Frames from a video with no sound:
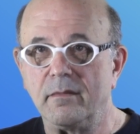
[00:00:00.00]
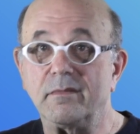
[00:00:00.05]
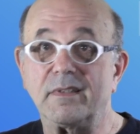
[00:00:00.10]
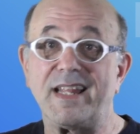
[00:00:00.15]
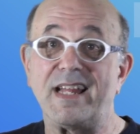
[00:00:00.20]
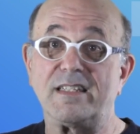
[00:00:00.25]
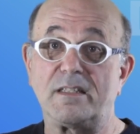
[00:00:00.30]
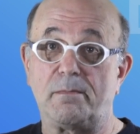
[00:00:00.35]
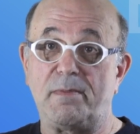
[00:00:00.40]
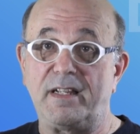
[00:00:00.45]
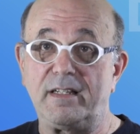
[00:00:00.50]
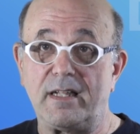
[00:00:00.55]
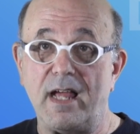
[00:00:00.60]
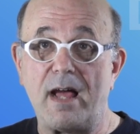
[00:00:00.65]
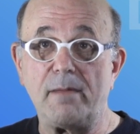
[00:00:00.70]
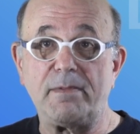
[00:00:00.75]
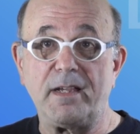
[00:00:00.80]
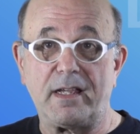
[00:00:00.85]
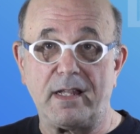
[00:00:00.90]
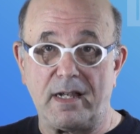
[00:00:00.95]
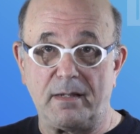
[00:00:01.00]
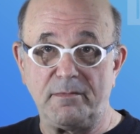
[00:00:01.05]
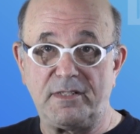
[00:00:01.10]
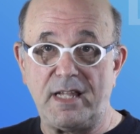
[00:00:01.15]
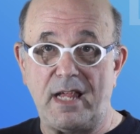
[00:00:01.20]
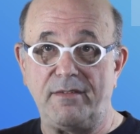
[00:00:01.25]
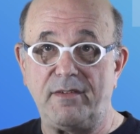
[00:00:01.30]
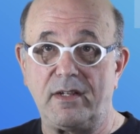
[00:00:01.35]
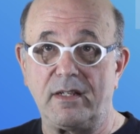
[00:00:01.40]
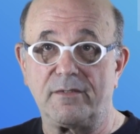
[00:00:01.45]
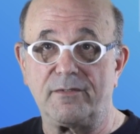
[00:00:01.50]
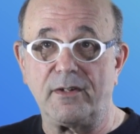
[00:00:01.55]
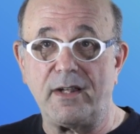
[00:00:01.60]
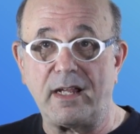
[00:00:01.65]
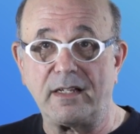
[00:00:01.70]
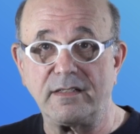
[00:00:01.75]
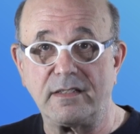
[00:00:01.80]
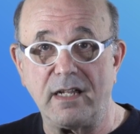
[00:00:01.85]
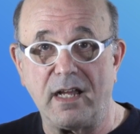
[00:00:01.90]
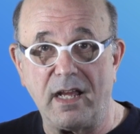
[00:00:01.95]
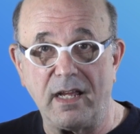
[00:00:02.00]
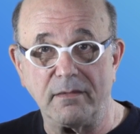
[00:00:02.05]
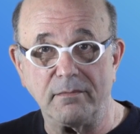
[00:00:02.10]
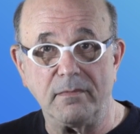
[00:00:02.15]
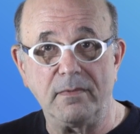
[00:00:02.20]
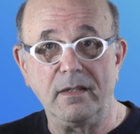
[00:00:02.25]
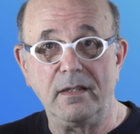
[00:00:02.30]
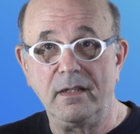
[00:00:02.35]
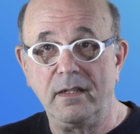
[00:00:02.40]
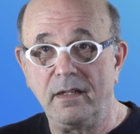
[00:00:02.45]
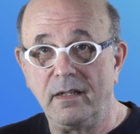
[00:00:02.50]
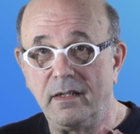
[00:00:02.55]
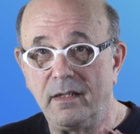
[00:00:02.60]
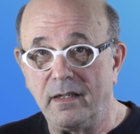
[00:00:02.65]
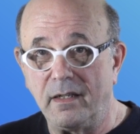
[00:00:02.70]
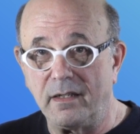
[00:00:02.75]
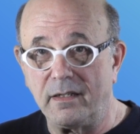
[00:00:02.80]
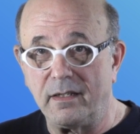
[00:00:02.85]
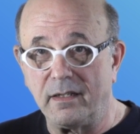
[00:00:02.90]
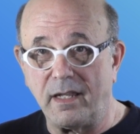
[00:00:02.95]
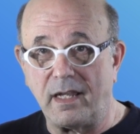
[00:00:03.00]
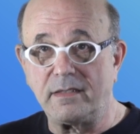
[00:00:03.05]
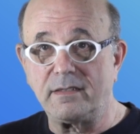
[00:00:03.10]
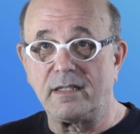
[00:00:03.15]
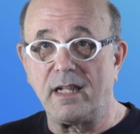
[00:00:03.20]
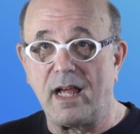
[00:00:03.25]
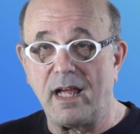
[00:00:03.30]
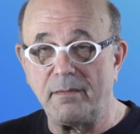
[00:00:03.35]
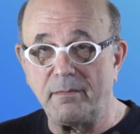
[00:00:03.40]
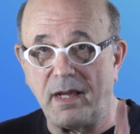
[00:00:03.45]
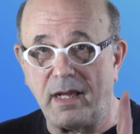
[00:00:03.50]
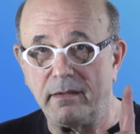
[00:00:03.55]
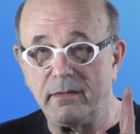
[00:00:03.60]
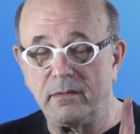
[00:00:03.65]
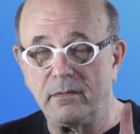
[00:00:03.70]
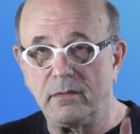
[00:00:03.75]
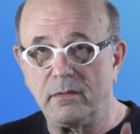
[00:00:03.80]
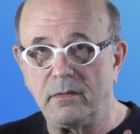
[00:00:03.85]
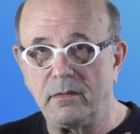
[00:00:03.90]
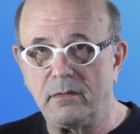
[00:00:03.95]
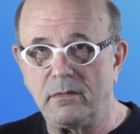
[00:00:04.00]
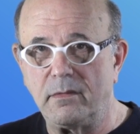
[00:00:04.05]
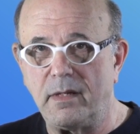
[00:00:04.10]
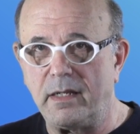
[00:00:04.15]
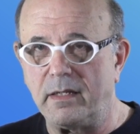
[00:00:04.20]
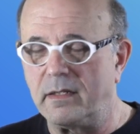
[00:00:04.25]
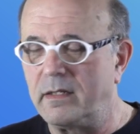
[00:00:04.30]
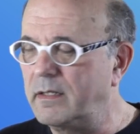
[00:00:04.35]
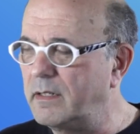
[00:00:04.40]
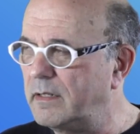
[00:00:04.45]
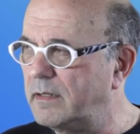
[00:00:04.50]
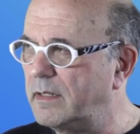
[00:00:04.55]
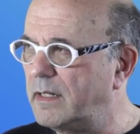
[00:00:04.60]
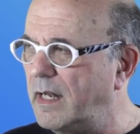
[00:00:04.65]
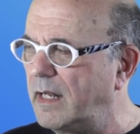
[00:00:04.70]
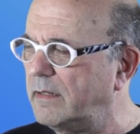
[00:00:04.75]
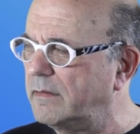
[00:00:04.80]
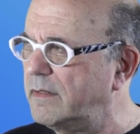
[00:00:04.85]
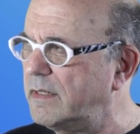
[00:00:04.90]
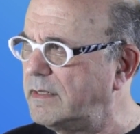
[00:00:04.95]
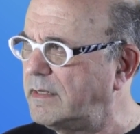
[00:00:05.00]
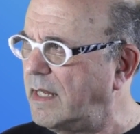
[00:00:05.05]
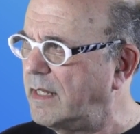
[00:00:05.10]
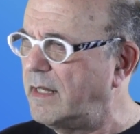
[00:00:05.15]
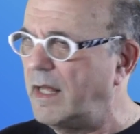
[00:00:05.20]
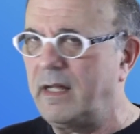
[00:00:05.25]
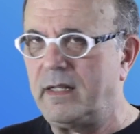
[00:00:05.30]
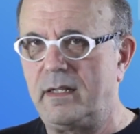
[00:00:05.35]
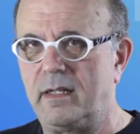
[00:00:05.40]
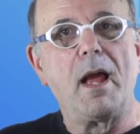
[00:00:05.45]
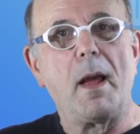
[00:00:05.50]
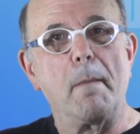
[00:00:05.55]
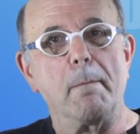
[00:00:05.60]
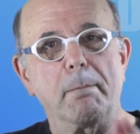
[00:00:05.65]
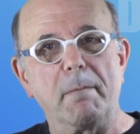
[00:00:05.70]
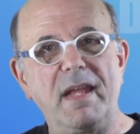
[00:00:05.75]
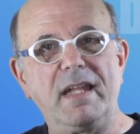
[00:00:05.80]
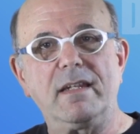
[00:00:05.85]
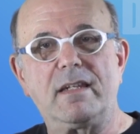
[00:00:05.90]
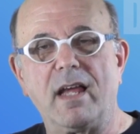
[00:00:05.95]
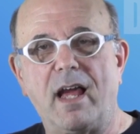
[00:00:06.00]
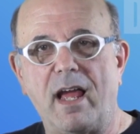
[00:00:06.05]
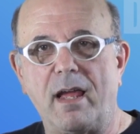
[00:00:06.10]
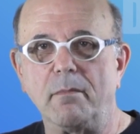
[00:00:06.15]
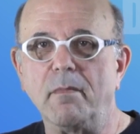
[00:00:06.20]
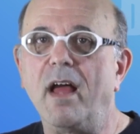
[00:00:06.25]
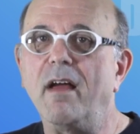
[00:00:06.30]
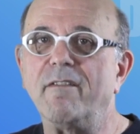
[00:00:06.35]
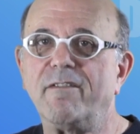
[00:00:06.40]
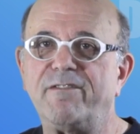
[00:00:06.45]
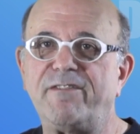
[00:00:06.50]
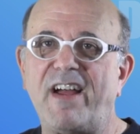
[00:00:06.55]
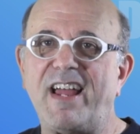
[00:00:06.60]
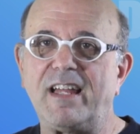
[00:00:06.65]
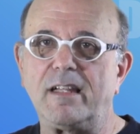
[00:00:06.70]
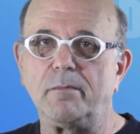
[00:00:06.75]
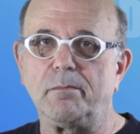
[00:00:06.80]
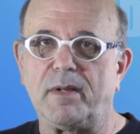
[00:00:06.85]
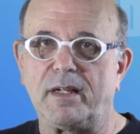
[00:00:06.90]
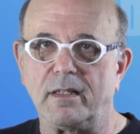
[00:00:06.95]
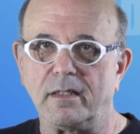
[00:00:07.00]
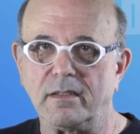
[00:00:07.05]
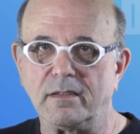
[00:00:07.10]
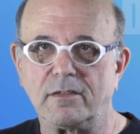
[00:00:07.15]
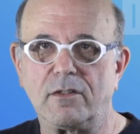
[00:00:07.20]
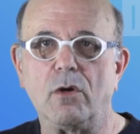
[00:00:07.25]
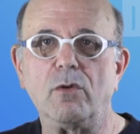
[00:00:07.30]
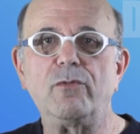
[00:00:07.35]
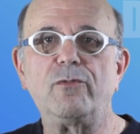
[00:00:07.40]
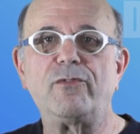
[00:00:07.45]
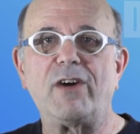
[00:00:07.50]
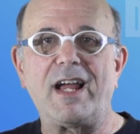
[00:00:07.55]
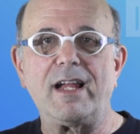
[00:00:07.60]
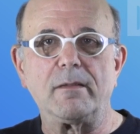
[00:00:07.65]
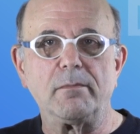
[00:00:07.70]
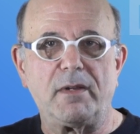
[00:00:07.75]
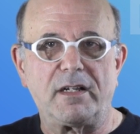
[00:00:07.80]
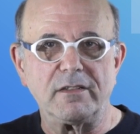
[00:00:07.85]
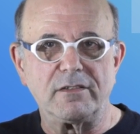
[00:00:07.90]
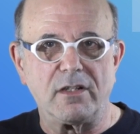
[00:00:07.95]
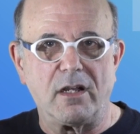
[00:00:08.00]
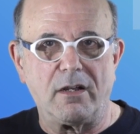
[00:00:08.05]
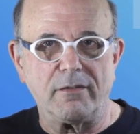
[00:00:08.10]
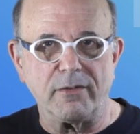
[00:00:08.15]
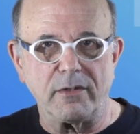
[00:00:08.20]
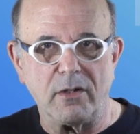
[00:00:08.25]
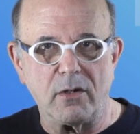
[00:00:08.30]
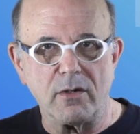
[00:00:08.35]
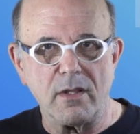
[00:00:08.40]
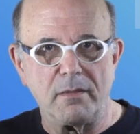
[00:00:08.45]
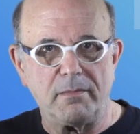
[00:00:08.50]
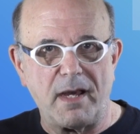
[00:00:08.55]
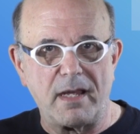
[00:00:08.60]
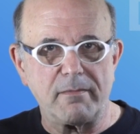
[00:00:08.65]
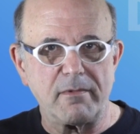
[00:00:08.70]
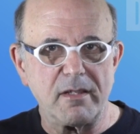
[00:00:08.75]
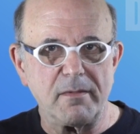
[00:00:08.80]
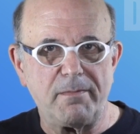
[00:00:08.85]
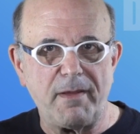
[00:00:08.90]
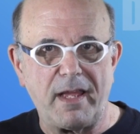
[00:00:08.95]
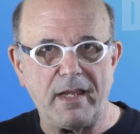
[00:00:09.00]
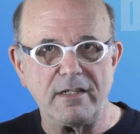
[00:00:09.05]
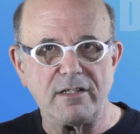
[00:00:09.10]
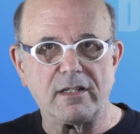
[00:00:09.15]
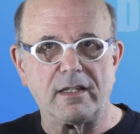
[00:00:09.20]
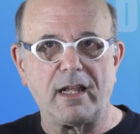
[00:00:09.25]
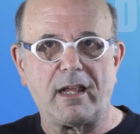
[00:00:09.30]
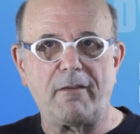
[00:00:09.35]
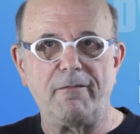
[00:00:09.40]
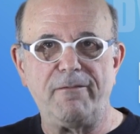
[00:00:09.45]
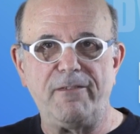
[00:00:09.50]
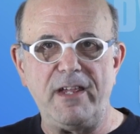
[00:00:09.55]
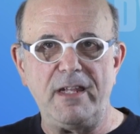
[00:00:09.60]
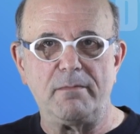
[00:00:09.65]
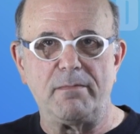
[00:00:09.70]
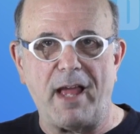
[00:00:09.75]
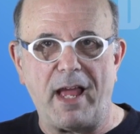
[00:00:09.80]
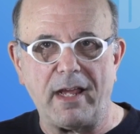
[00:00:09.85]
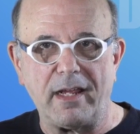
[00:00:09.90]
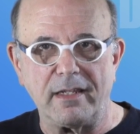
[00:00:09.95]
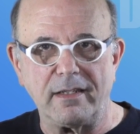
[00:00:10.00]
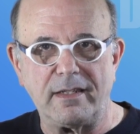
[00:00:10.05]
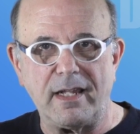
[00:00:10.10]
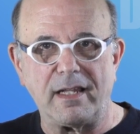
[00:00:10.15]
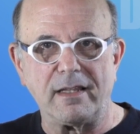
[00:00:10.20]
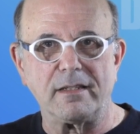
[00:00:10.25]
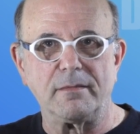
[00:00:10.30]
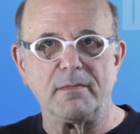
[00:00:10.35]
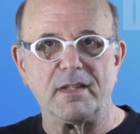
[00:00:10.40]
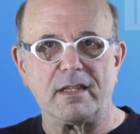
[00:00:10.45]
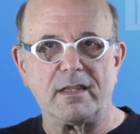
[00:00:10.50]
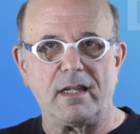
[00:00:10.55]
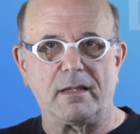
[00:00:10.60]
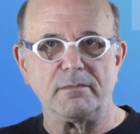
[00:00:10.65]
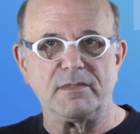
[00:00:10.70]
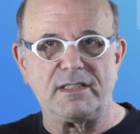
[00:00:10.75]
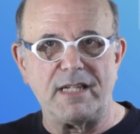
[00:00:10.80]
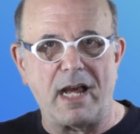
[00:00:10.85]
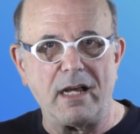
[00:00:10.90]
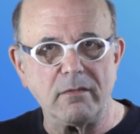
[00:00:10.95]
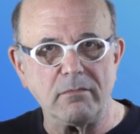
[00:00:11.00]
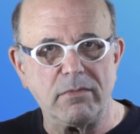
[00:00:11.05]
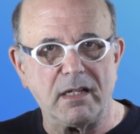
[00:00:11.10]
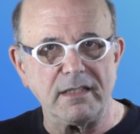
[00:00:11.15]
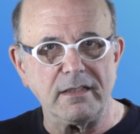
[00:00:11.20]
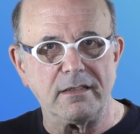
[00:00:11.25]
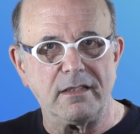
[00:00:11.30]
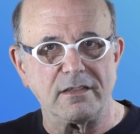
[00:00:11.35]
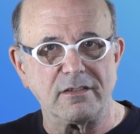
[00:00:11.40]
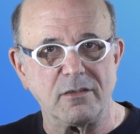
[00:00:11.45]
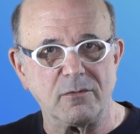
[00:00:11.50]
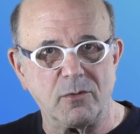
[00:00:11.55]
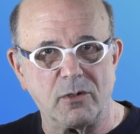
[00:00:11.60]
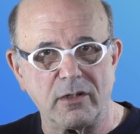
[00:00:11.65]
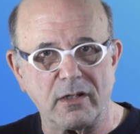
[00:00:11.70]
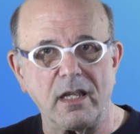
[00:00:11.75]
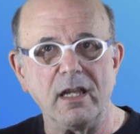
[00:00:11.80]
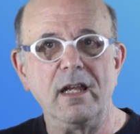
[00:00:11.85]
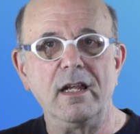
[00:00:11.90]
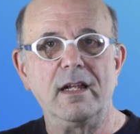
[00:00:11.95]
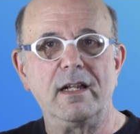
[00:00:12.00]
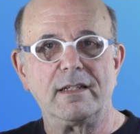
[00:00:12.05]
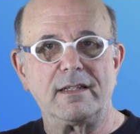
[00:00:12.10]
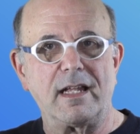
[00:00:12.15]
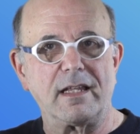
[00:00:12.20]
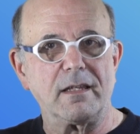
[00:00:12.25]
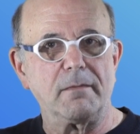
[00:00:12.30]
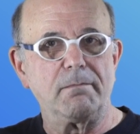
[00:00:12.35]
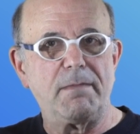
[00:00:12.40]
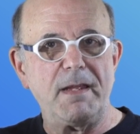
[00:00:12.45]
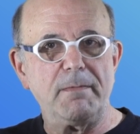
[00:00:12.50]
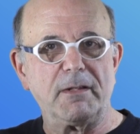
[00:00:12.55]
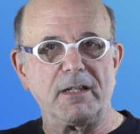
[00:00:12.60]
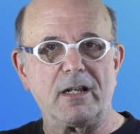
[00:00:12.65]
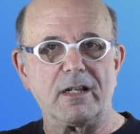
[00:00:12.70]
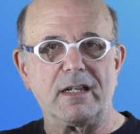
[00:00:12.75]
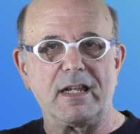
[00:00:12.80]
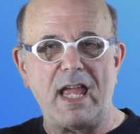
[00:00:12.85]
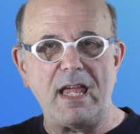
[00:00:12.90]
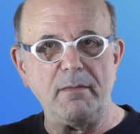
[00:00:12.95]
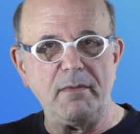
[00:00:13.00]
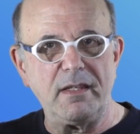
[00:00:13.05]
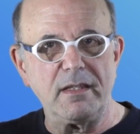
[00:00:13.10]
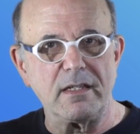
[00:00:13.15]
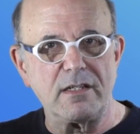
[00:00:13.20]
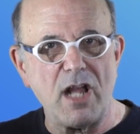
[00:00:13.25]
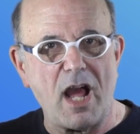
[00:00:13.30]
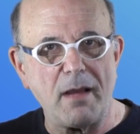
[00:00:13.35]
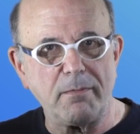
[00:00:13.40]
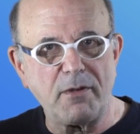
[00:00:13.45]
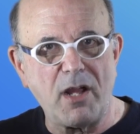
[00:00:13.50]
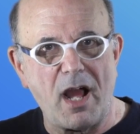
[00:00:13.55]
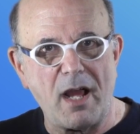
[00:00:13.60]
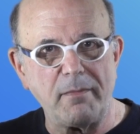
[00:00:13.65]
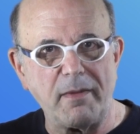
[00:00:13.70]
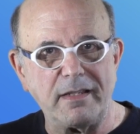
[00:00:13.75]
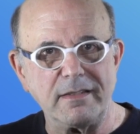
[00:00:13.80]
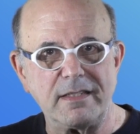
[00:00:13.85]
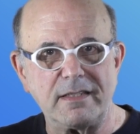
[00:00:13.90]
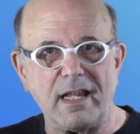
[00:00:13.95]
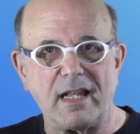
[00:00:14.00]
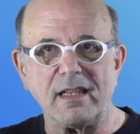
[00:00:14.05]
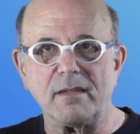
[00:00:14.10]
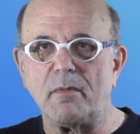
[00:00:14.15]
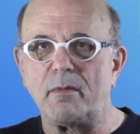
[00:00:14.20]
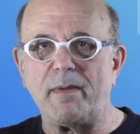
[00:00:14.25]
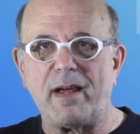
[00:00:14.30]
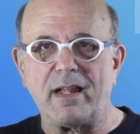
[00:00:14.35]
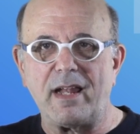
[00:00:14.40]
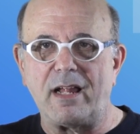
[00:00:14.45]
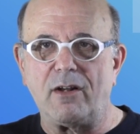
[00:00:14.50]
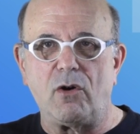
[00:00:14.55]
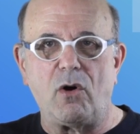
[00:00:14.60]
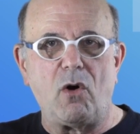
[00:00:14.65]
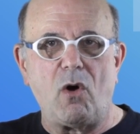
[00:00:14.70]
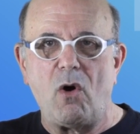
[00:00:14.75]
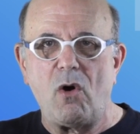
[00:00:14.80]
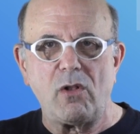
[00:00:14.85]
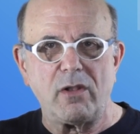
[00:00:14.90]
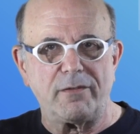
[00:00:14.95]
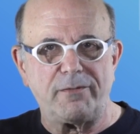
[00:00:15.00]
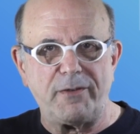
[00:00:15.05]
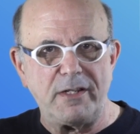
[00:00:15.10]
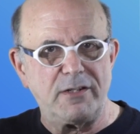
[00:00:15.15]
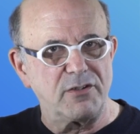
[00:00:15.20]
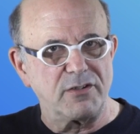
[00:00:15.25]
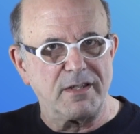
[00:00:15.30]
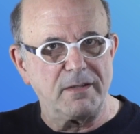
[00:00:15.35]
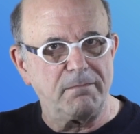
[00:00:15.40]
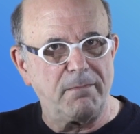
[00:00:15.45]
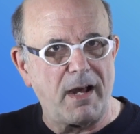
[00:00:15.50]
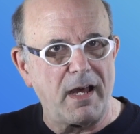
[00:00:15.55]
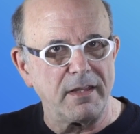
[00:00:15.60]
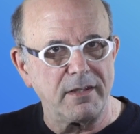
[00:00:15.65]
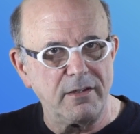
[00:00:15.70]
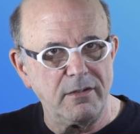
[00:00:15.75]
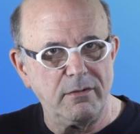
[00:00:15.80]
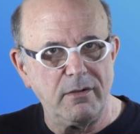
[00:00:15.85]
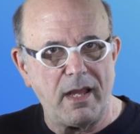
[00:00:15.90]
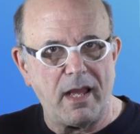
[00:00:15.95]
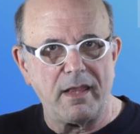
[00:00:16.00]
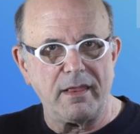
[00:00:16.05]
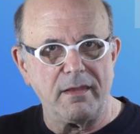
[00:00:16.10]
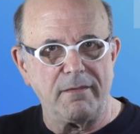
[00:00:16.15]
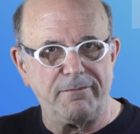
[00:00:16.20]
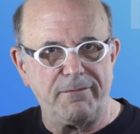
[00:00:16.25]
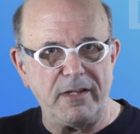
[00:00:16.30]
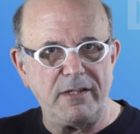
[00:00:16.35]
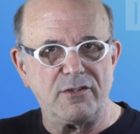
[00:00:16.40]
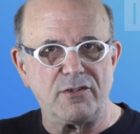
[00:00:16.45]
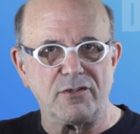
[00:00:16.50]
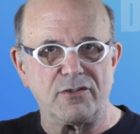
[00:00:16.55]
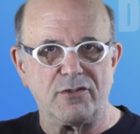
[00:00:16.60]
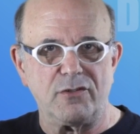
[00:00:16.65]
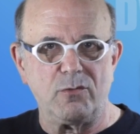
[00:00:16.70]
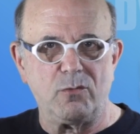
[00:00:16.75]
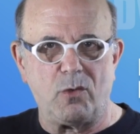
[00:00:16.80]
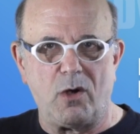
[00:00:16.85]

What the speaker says: But that's a big topic, and I'm saving it for next time. Until next time, Wait, did I already say that? Meantime, file bugs. Go file bugs often. Go to the bottom of the page, click feedback, and tell them the thumbs down button doesn't work. Tell them people are gaming the top comments. Tell them about all the features that bother you and the features you